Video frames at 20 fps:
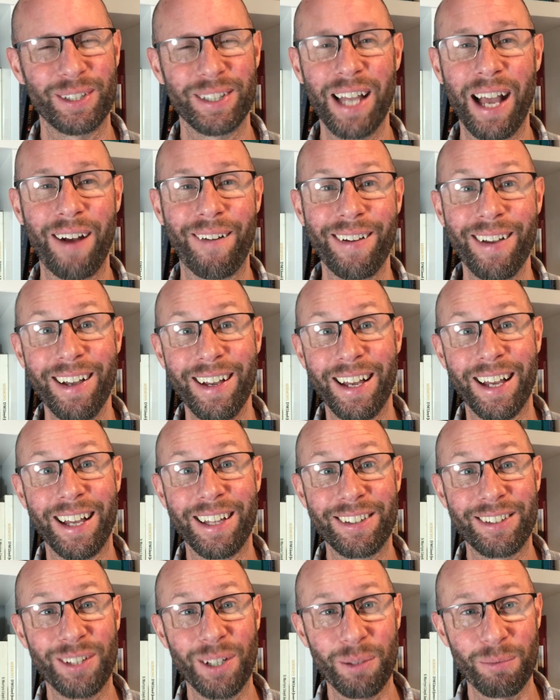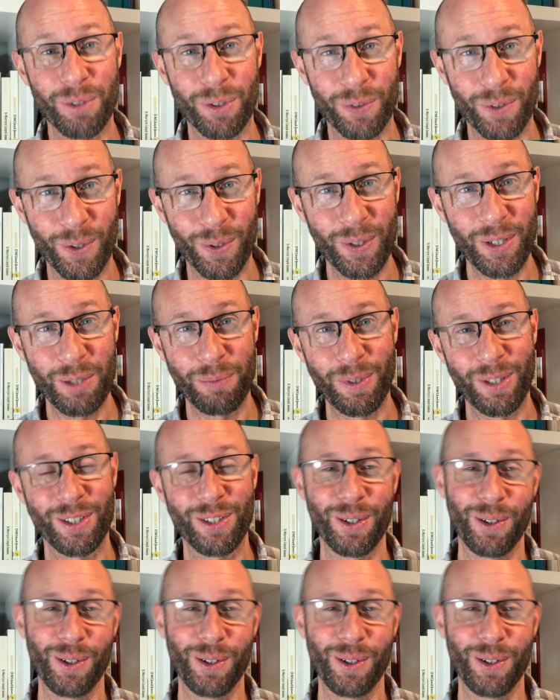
Now, in terms of Christmas,